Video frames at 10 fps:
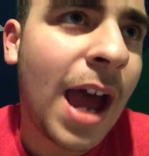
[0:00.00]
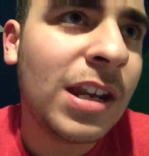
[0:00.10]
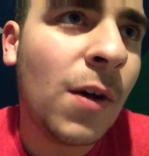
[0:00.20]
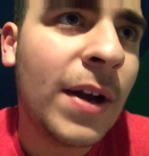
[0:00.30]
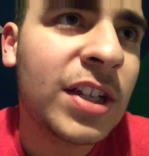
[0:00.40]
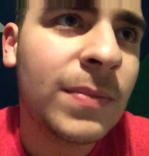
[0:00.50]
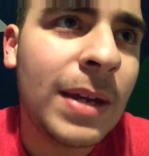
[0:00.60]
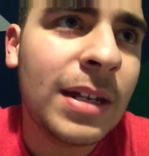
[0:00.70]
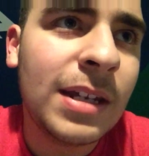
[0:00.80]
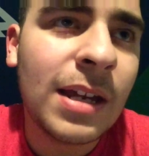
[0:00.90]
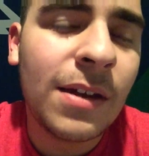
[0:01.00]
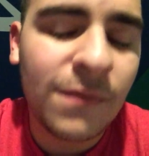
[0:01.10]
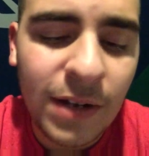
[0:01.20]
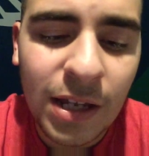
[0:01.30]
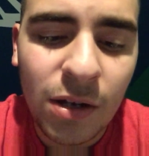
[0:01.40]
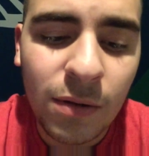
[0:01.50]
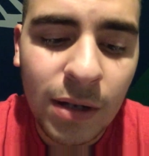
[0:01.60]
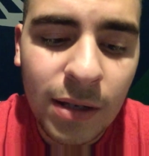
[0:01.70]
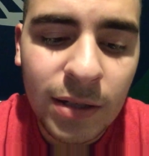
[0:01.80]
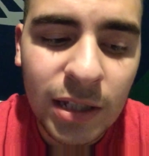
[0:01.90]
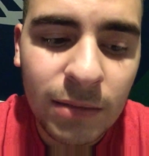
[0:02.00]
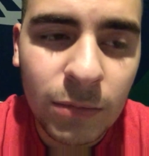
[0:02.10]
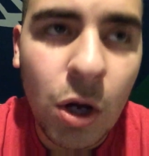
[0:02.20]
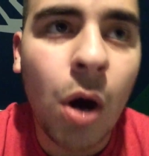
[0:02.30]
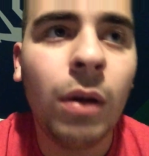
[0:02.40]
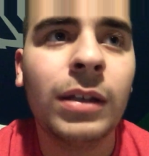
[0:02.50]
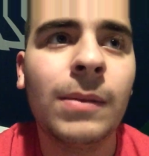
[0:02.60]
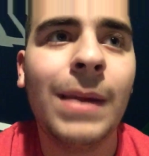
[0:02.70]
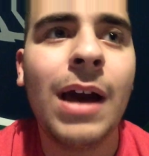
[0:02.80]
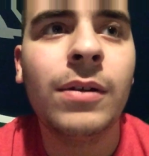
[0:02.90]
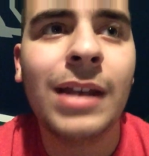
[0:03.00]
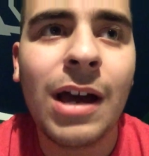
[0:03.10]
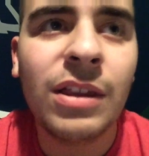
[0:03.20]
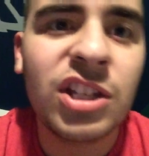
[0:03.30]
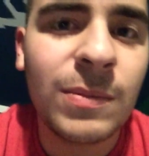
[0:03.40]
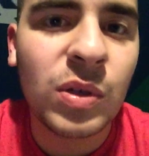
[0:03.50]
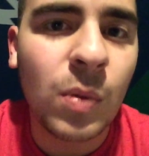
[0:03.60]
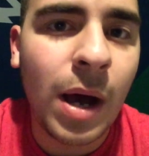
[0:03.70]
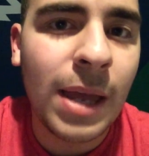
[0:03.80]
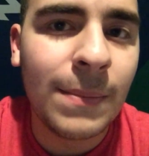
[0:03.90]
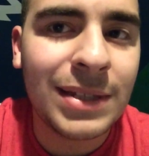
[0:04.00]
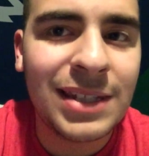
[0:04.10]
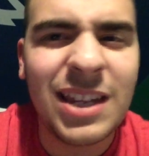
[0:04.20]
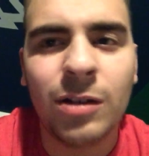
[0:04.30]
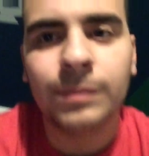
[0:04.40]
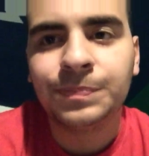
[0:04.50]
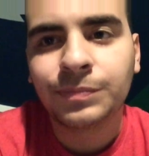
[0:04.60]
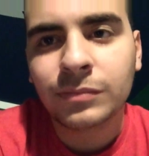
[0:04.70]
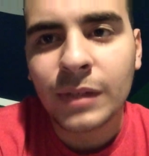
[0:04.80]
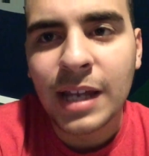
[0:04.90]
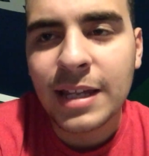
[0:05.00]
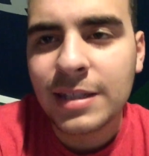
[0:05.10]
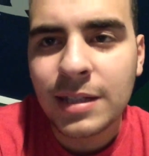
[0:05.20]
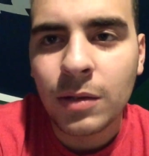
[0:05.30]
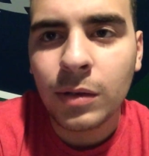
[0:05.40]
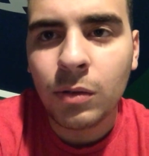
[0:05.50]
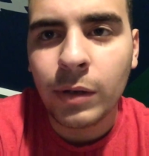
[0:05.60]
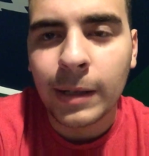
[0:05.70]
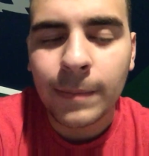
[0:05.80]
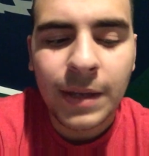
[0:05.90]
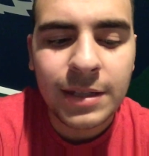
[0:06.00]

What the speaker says: I know I just made a video calling them out and how they should be quiet, but still, it's still annoying.